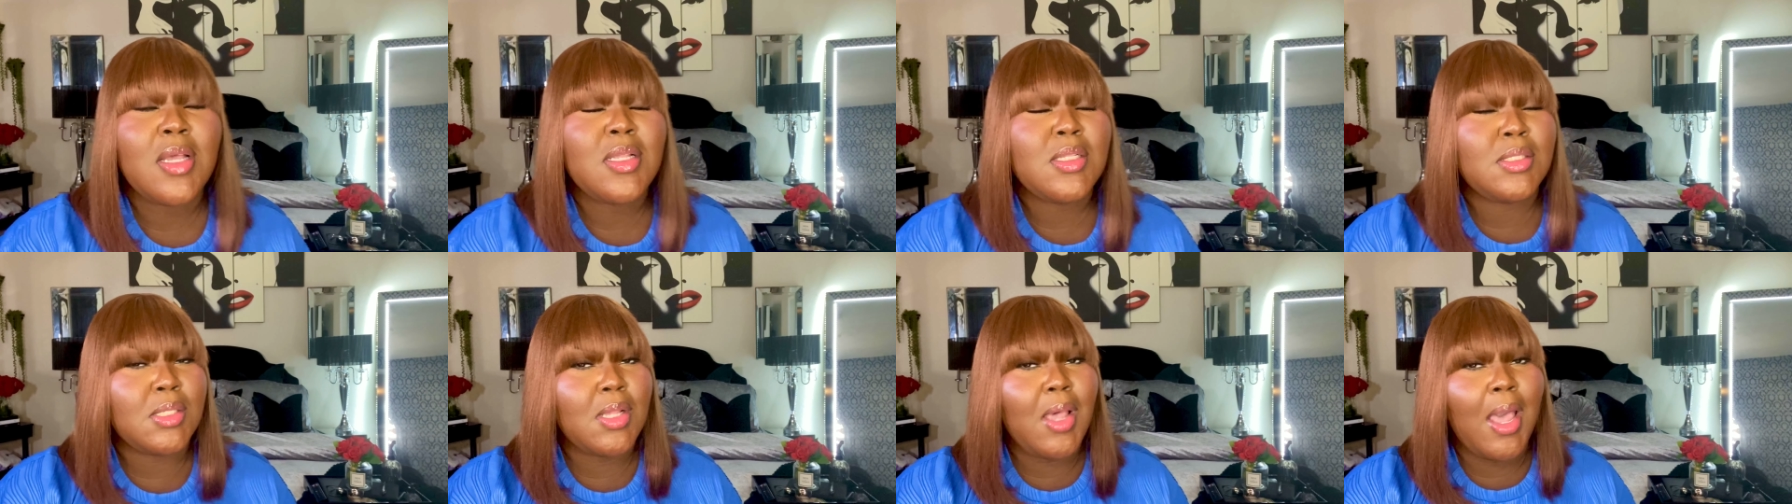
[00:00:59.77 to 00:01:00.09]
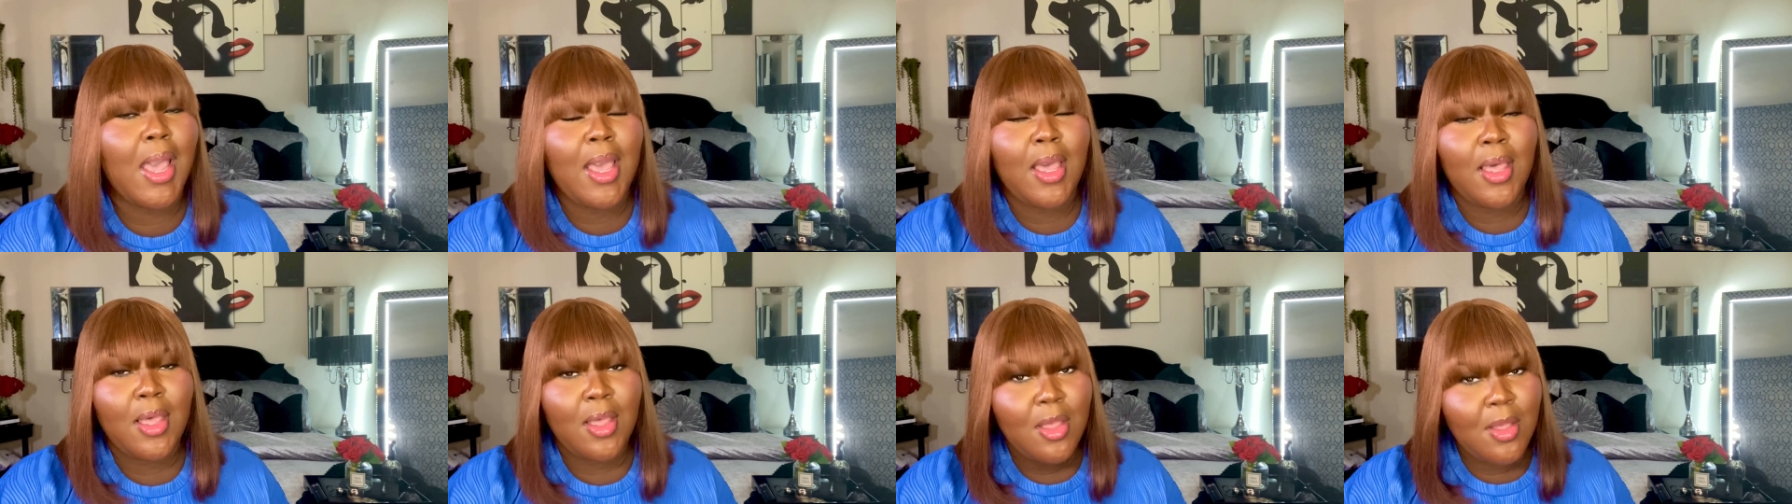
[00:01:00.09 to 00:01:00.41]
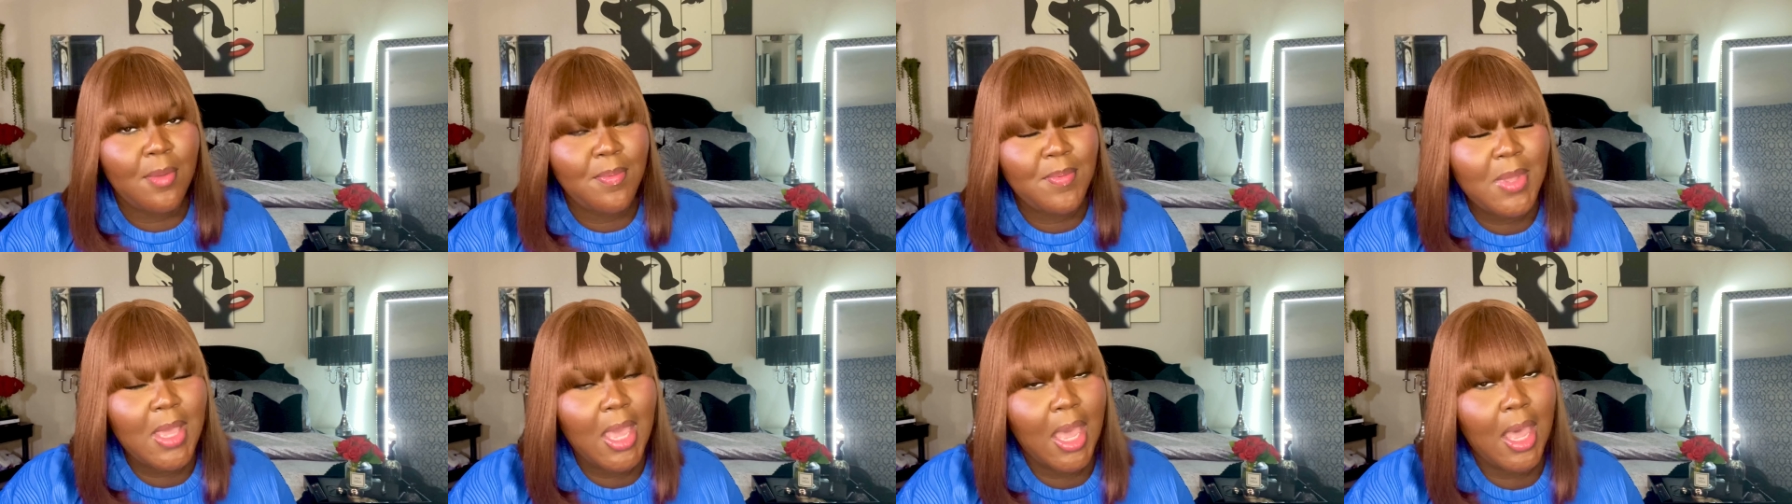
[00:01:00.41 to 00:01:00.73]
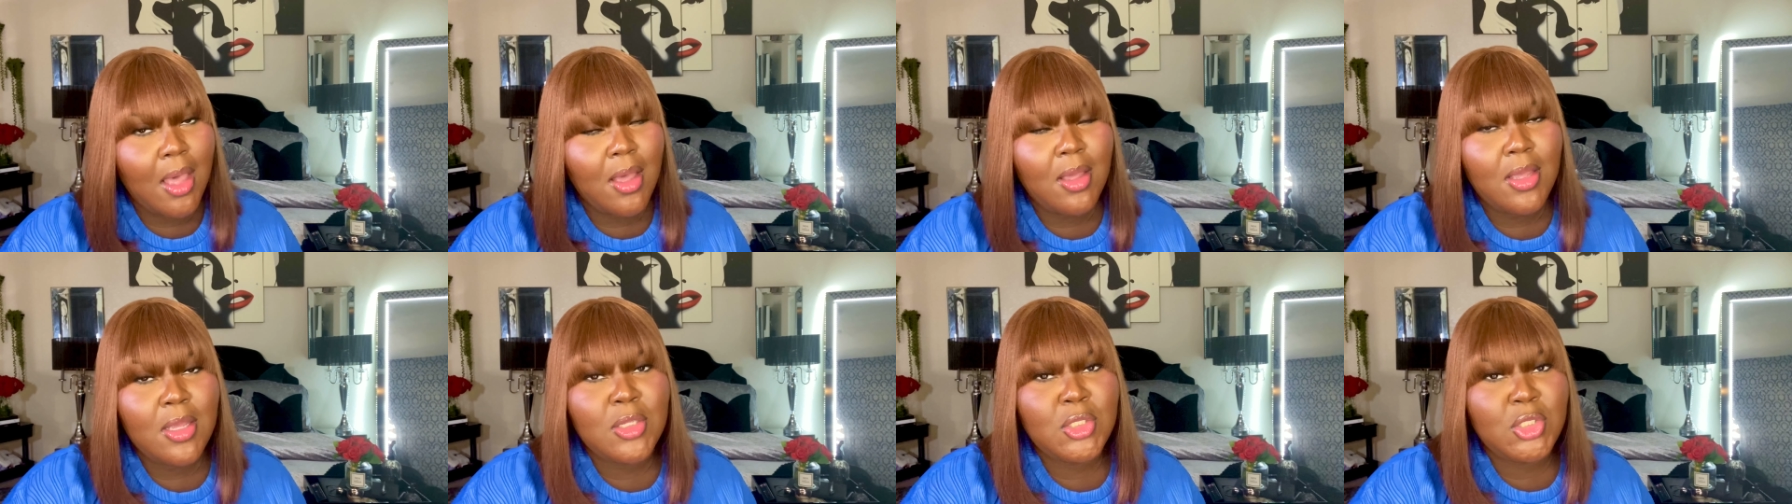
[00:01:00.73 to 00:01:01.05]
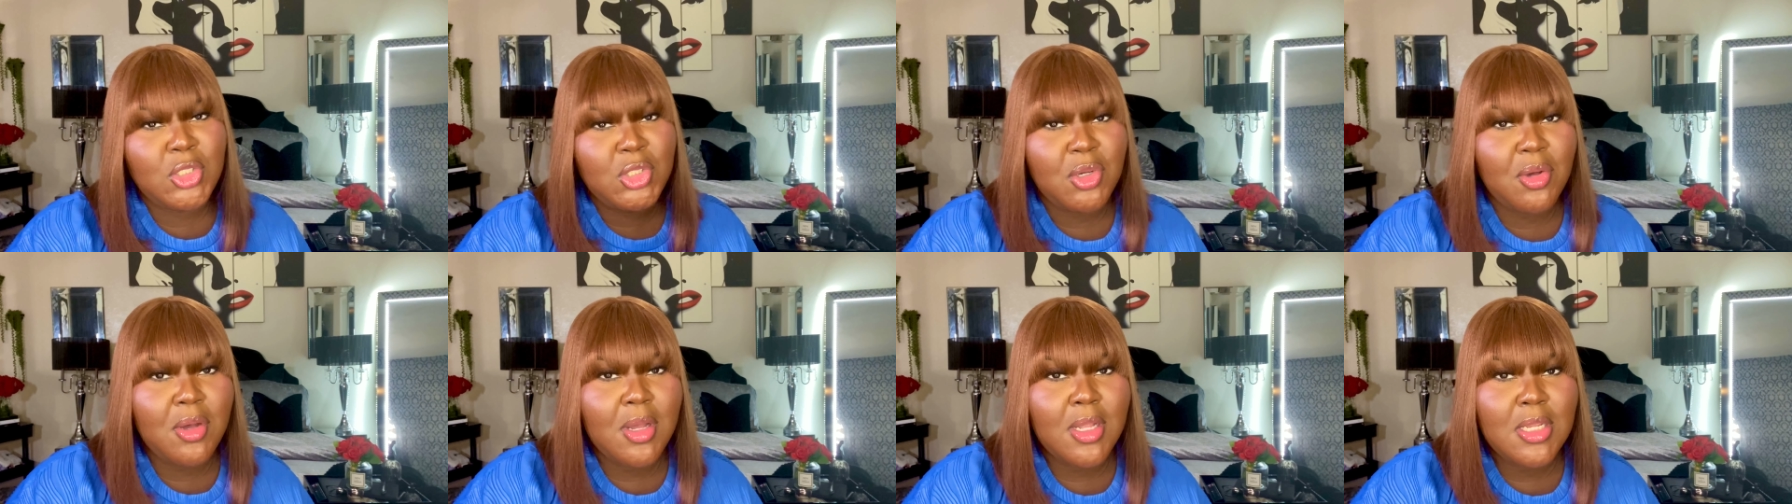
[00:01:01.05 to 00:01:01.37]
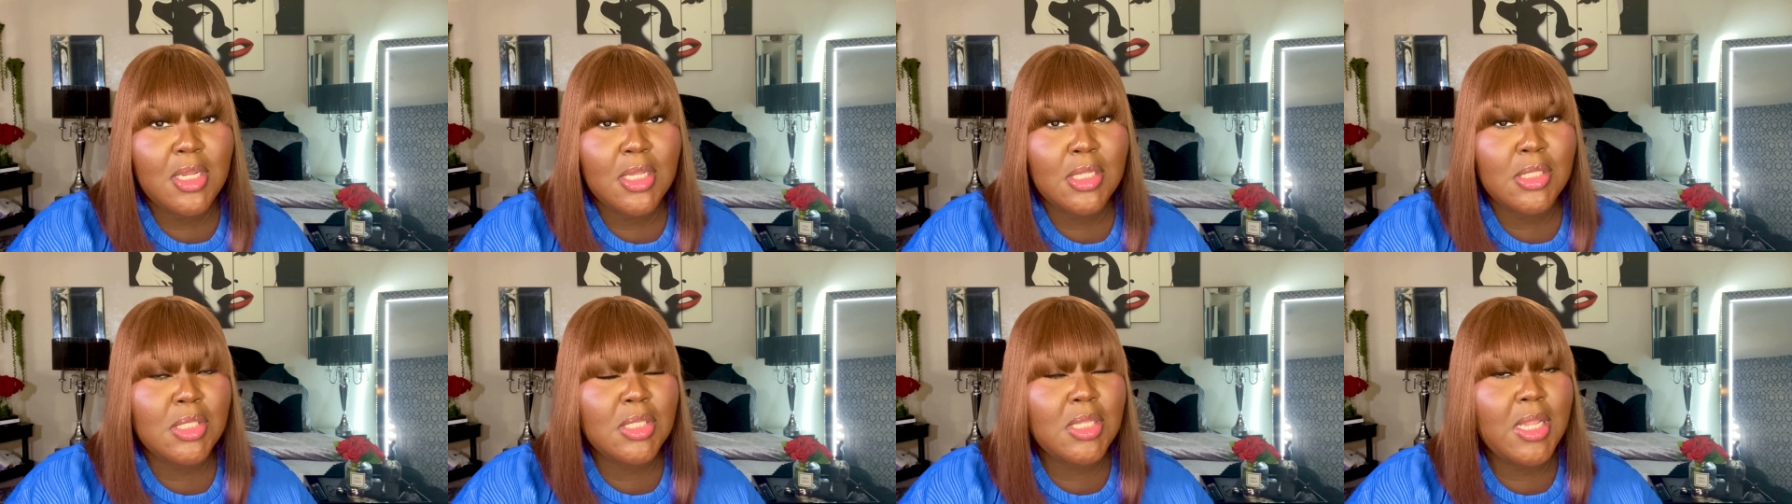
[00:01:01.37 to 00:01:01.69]
So I hope y'all
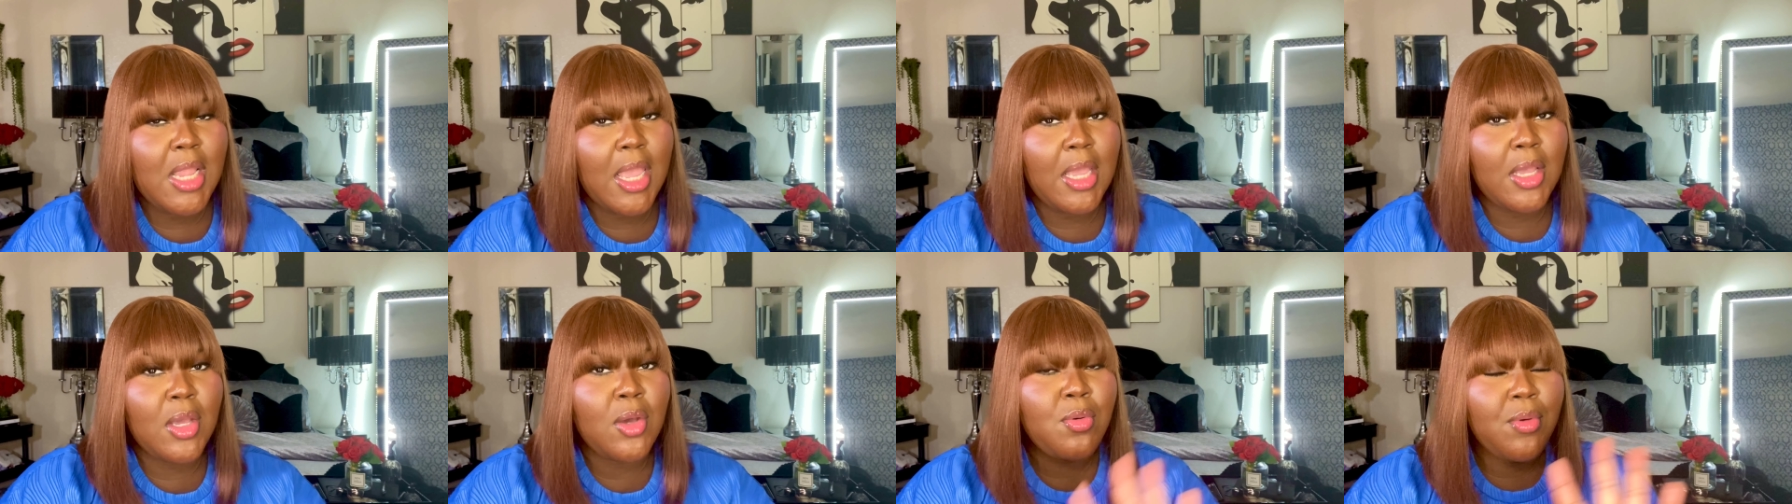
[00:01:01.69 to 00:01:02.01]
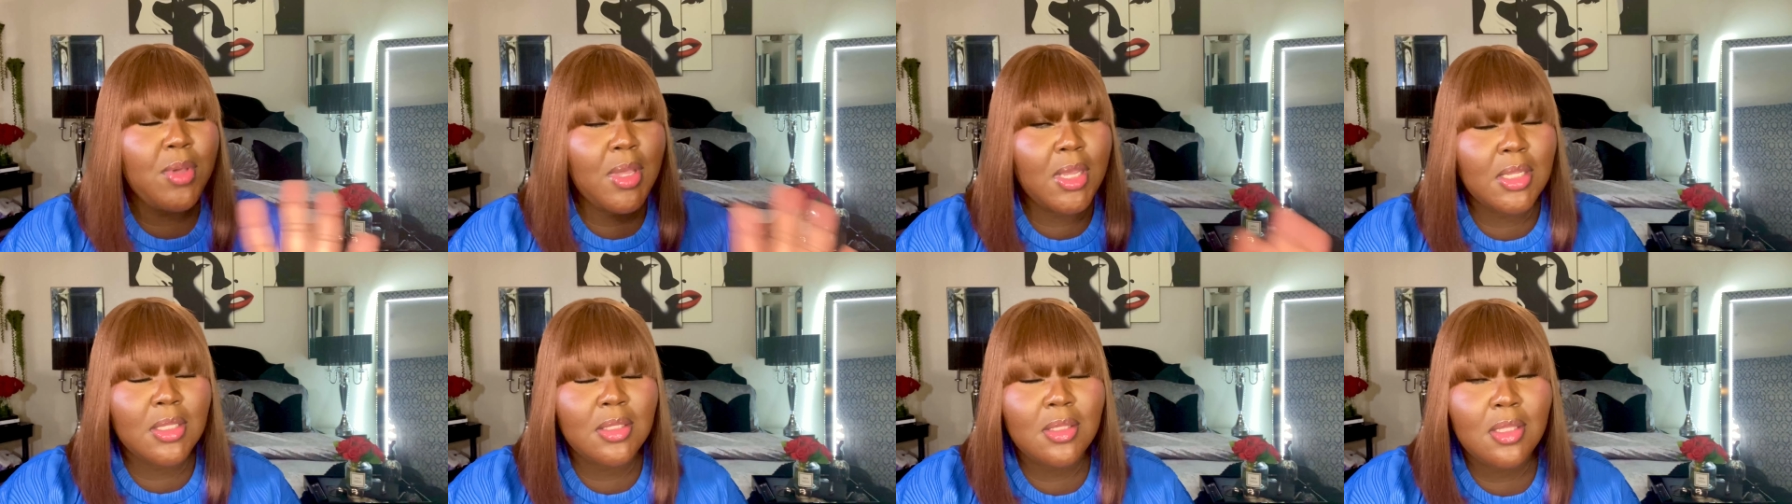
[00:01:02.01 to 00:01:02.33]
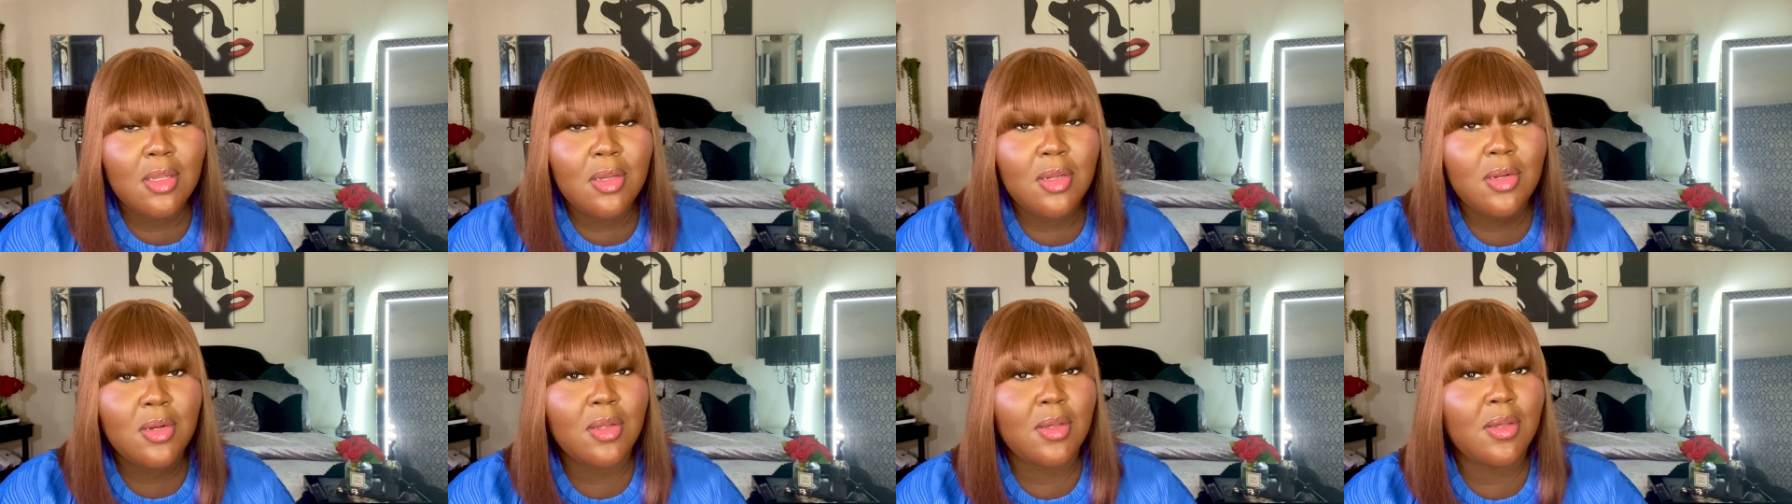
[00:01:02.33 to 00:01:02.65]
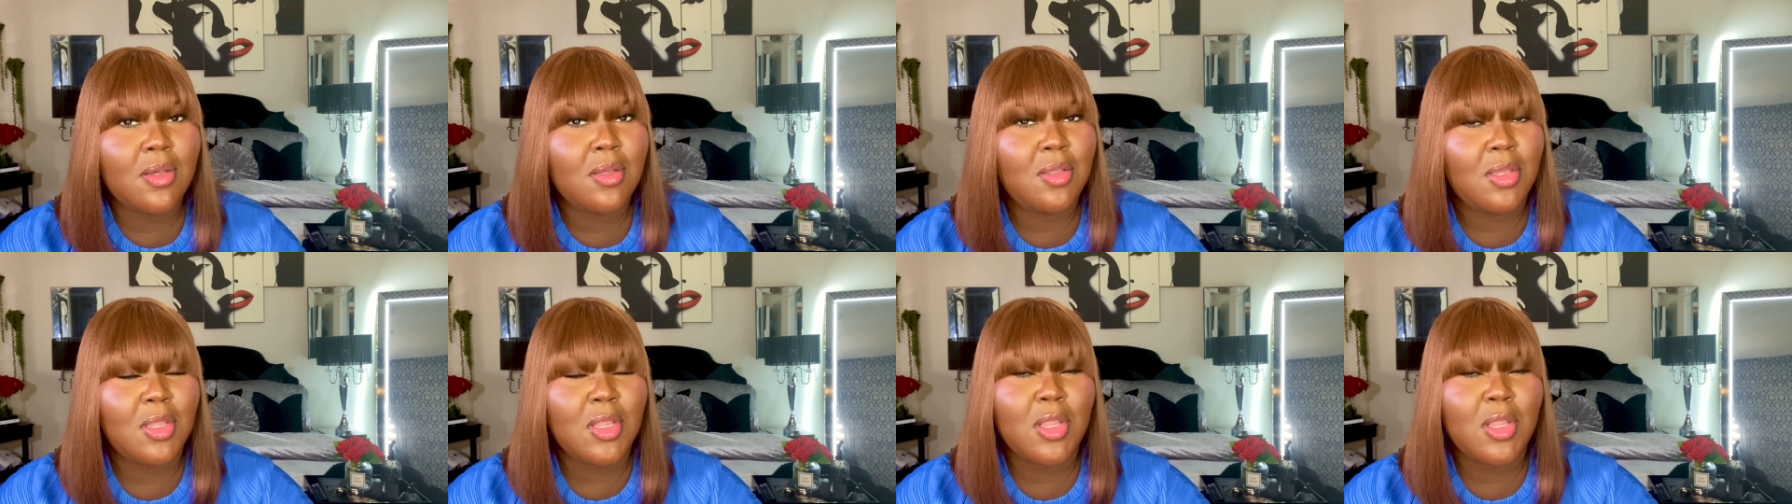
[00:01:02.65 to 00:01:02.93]
enjoyed that quick little,